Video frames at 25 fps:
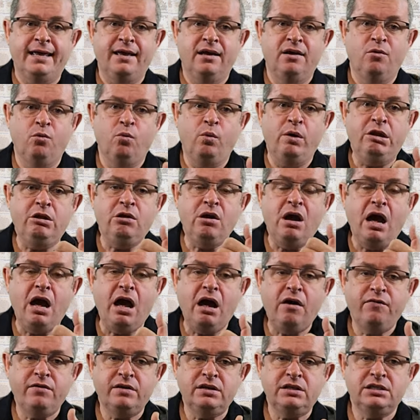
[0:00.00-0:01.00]
when you
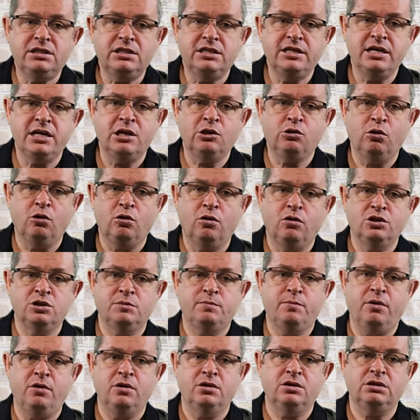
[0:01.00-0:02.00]
have a zero tolerance
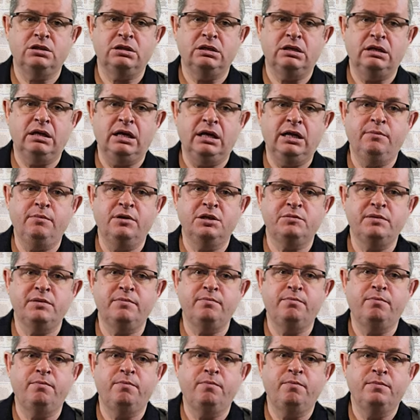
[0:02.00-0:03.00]
policy, it must
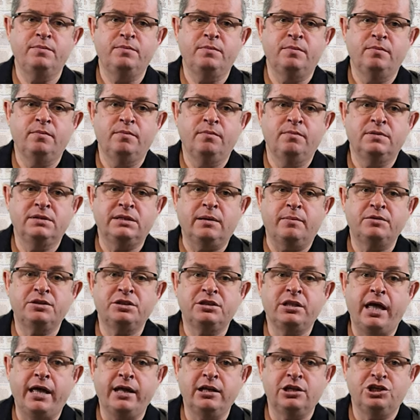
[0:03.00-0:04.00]
be
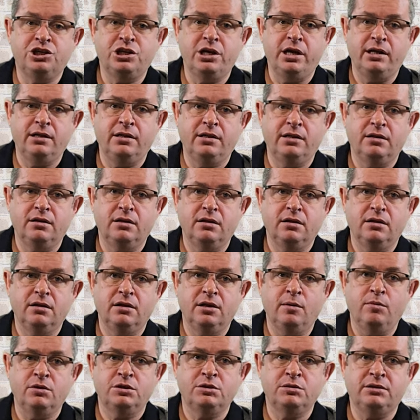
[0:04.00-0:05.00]
substantiated.
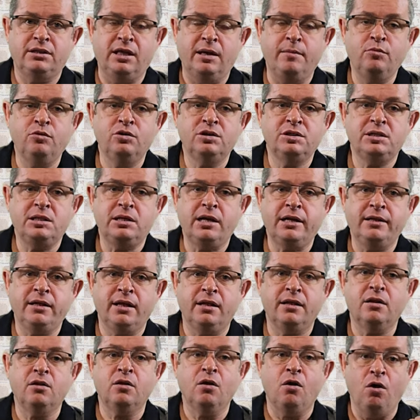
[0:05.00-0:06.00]
You must demonstrate
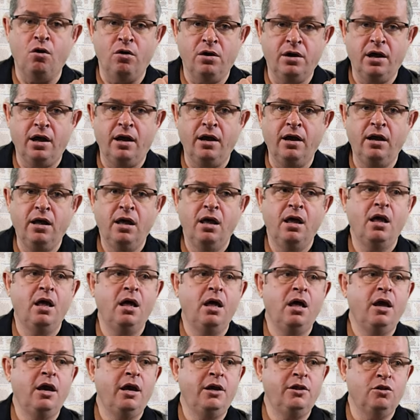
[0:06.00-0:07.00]
that, okay,
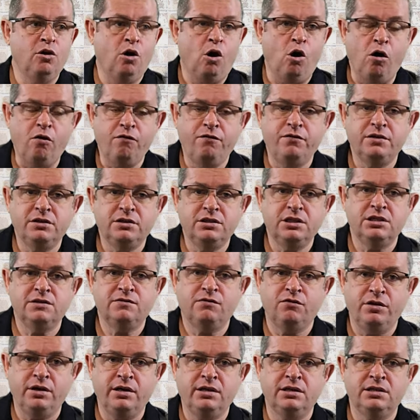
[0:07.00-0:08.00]
in the offices,
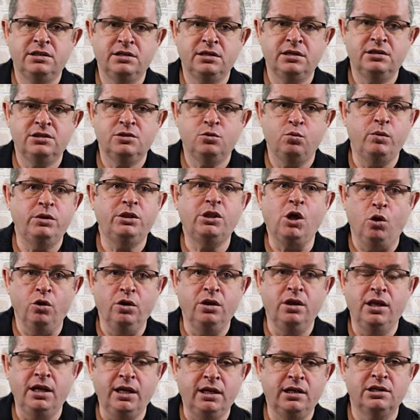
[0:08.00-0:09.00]
for instance, we
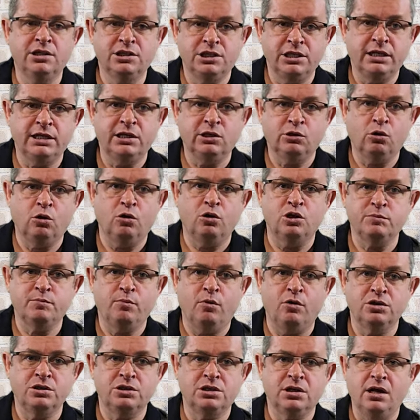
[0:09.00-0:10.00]
don't need a zero tolerance
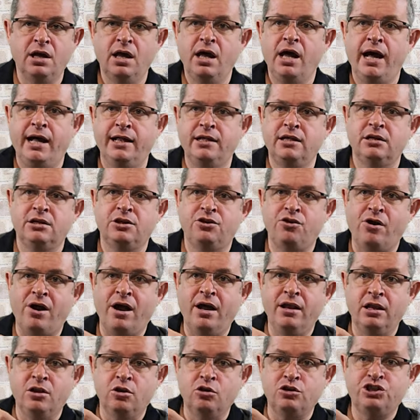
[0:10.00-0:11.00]
policy. At the dry
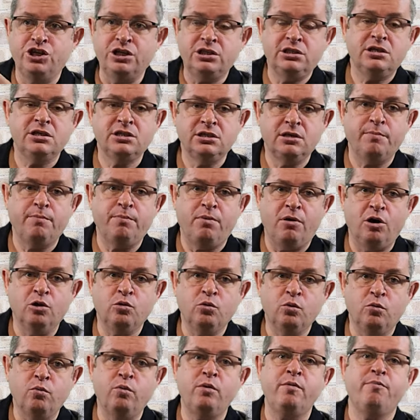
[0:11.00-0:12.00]
logistics
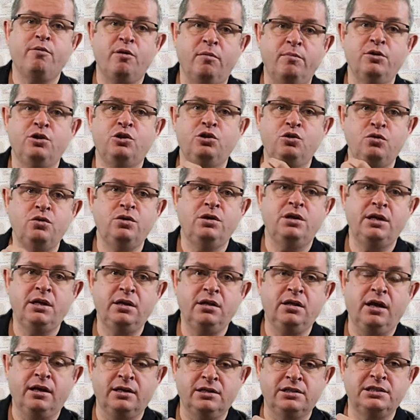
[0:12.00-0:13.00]
department, we probably do need
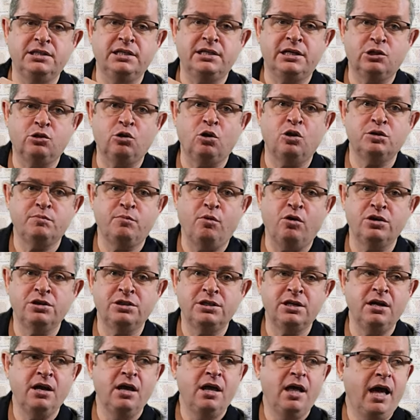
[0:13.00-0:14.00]
a zero tolerance
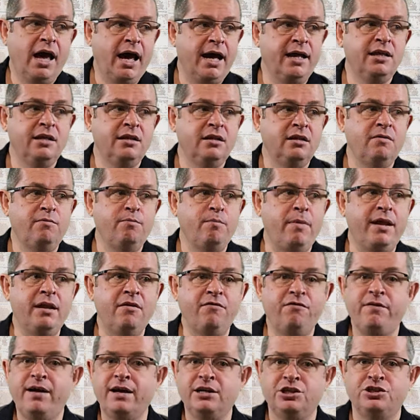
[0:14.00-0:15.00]
policy. And in the
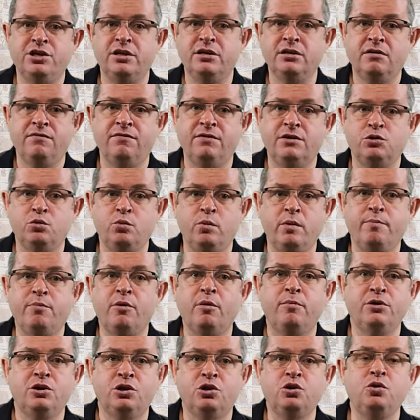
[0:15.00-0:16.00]
manufacturing division, we
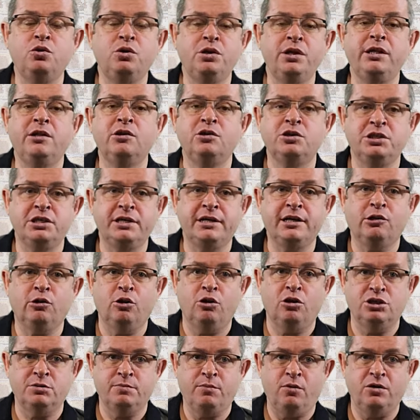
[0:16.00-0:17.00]
probably do need a zero
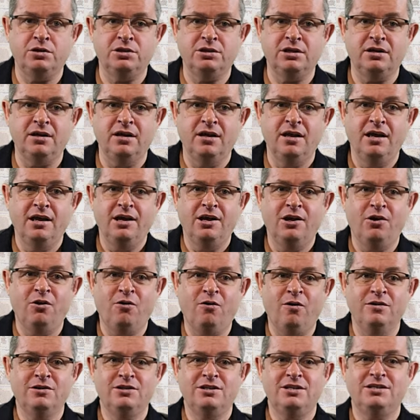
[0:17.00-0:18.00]
tolerance policy. You
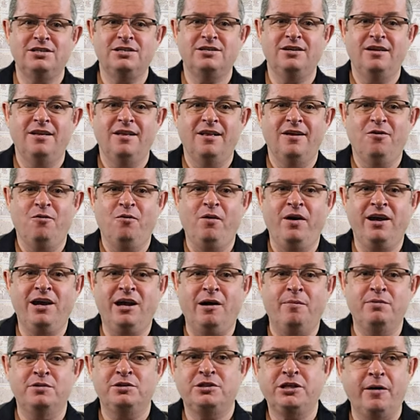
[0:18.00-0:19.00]
can't just wake
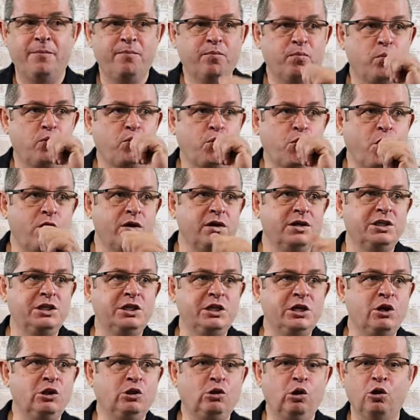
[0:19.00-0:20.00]
up and say,
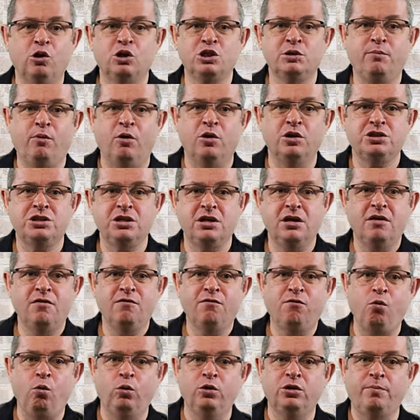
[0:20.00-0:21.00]
zero tolerance policy
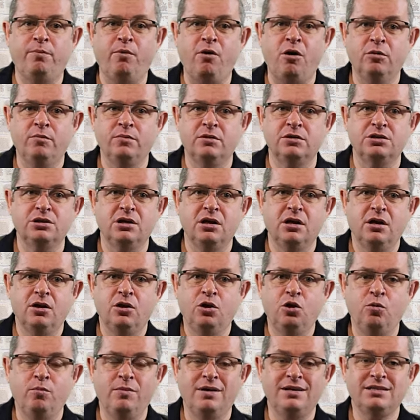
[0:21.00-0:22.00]
for all departments.
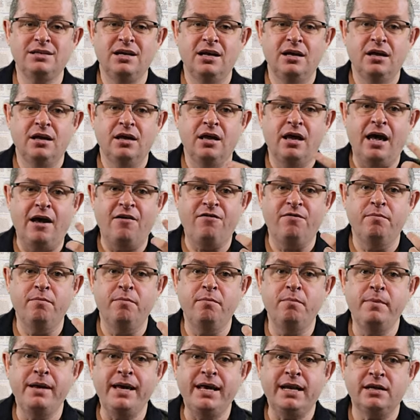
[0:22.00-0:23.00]
You must have
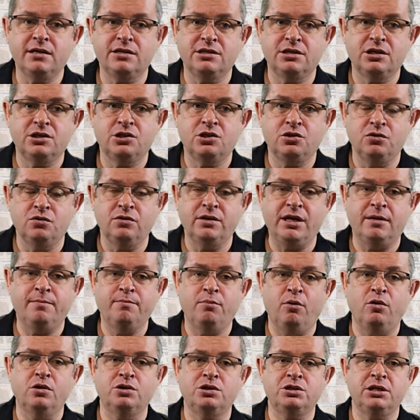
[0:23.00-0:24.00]
merit to that
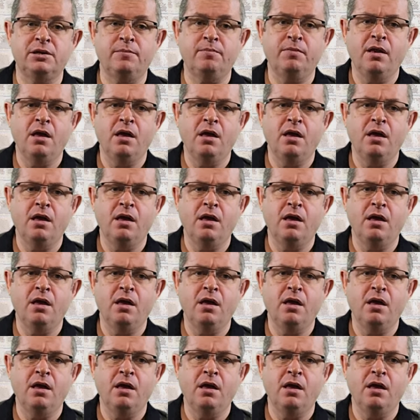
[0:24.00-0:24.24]
policy.